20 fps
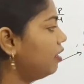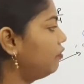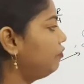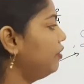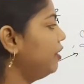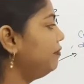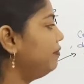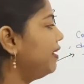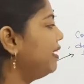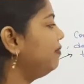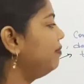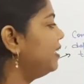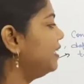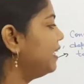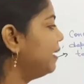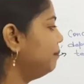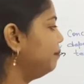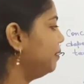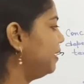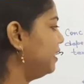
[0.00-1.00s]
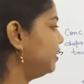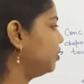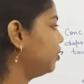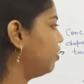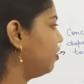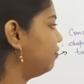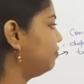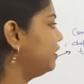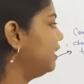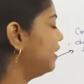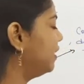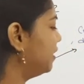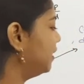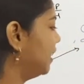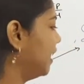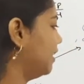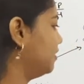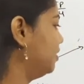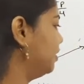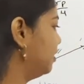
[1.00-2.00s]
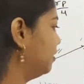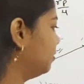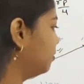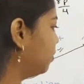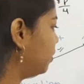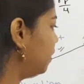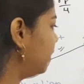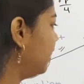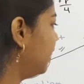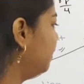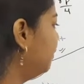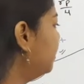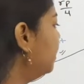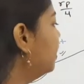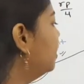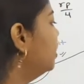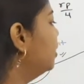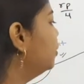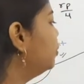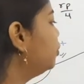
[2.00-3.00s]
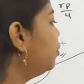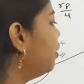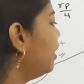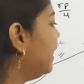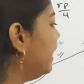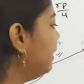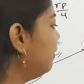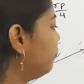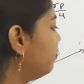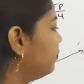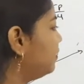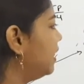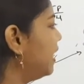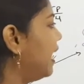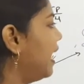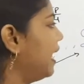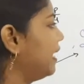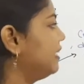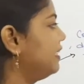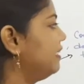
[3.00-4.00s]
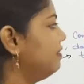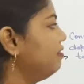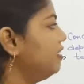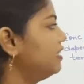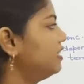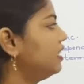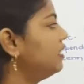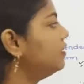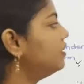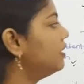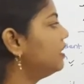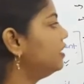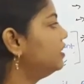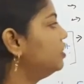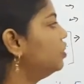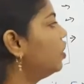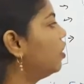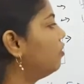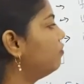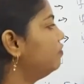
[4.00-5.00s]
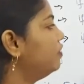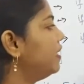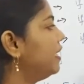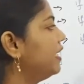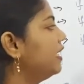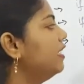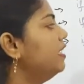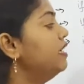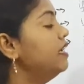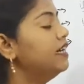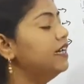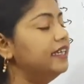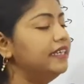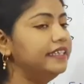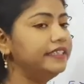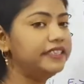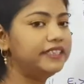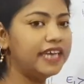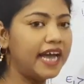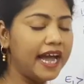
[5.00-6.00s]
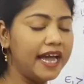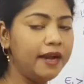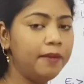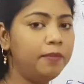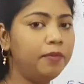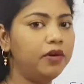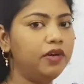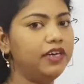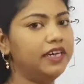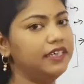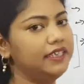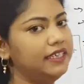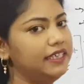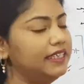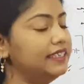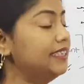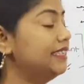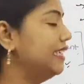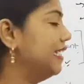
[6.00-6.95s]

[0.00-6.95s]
favorable temperature of the reaction. Okay, so if the activation energy of the desired product is